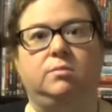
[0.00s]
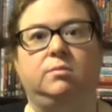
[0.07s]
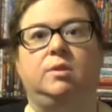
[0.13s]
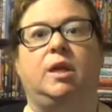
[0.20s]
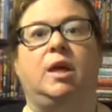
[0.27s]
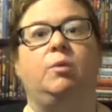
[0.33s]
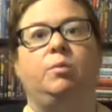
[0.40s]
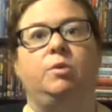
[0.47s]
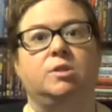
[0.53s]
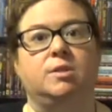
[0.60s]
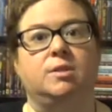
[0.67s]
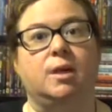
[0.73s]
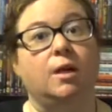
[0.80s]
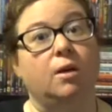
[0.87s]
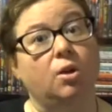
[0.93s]
can't we
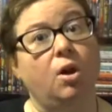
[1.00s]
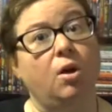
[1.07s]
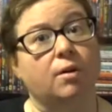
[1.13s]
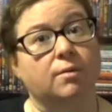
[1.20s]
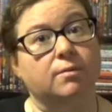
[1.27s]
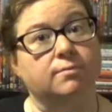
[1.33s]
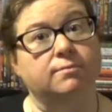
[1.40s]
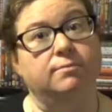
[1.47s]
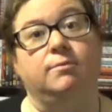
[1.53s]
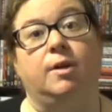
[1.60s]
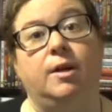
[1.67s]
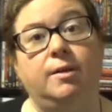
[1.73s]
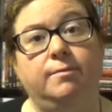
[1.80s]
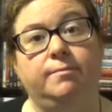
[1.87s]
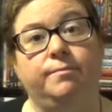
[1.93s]
just get along,
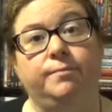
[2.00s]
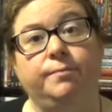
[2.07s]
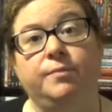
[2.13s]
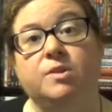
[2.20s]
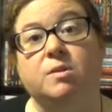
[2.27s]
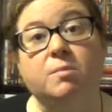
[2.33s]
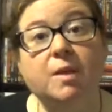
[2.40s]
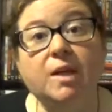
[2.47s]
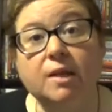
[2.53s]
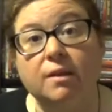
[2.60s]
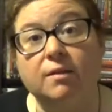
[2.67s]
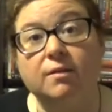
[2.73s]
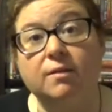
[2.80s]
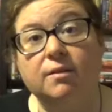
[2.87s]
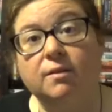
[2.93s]
right? To me,
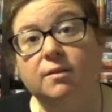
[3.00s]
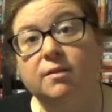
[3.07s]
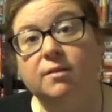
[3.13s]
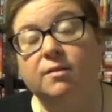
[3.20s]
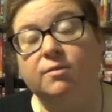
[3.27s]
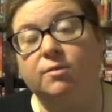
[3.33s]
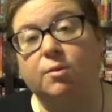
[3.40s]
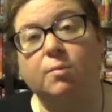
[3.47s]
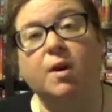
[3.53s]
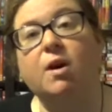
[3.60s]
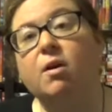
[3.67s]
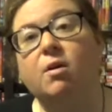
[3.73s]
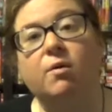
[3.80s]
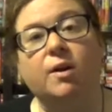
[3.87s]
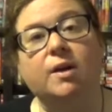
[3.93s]

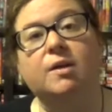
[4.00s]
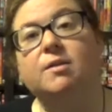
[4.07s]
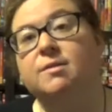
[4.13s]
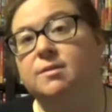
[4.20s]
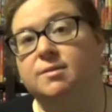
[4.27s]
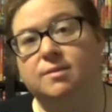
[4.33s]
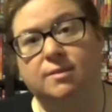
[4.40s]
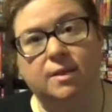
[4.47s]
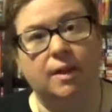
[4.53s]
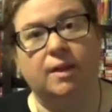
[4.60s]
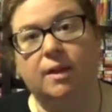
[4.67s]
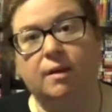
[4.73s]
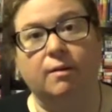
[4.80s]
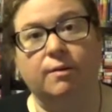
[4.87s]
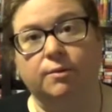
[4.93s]
Romero is that
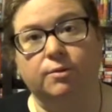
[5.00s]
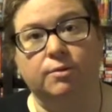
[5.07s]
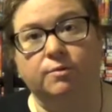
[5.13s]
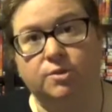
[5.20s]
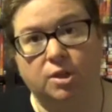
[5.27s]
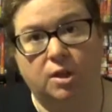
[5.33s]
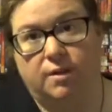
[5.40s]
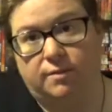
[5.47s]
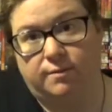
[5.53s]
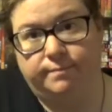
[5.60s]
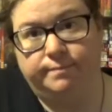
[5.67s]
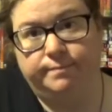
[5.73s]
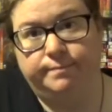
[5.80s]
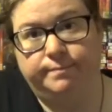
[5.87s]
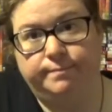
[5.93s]
character of John.
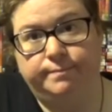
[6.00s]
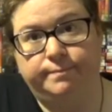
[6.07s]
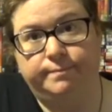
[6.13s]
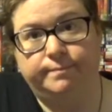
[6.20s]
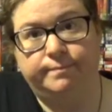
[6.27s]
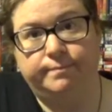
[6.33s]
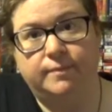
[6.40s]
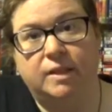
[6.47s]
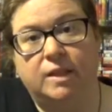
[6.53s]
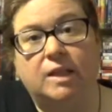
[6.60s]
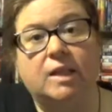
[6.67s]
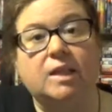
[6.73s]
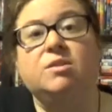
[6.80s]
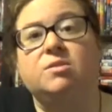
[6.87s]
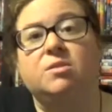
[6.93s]

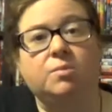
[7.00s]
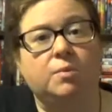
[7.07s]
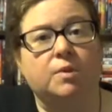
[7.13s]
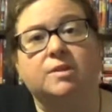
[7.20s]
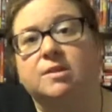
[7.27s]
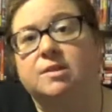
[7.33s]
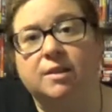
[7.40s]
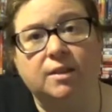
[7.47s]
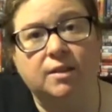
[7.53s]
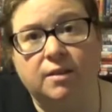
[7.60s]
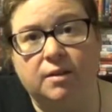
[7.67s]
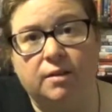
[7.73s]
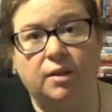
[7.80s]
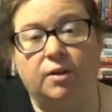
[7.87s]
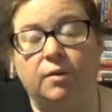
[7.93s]
He's the one sitting
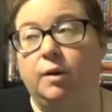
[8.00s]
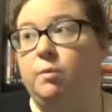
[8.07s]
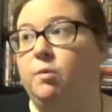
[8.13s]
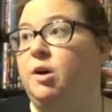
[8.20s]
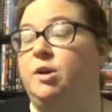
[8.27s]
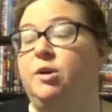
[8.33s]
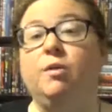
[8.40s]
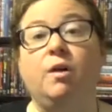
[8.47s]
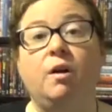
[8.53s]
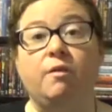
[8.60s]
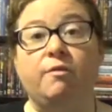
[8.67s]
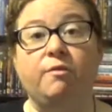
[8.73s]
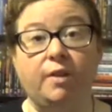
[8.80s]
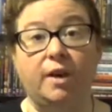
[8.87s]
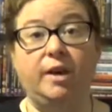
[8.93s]
there going, while you're all
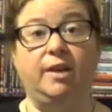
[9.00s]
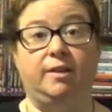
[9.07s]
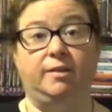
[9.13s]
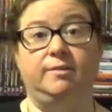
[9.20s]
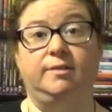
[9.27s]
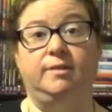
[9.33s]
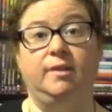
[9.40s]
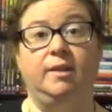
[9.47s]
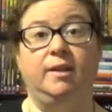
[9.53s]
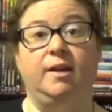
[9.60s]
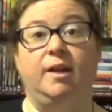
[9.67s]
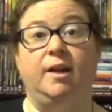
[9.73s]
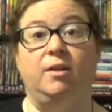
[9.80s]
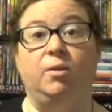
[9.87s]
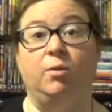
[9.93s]
fighting
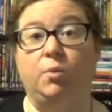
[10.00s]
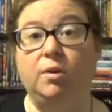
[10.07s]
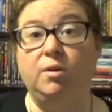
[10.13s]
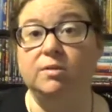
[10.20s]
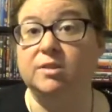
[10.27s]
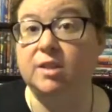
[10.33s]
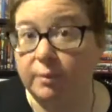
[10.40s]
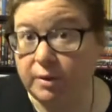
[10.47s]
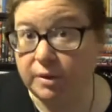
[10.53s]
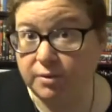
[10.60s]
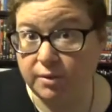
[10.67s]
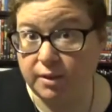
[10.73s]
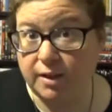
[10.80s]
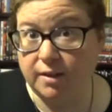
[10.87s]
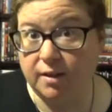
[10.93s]
and the world's coming
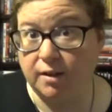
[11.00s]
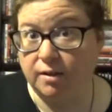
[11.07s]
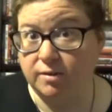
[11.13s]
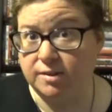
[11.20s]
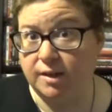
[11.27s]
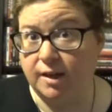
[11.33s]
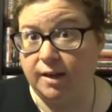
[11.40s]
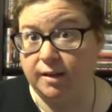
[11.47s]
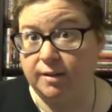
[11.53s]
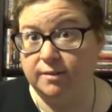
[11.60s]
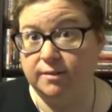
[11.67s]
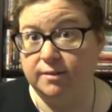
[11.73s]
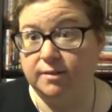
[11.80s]
to an end outside,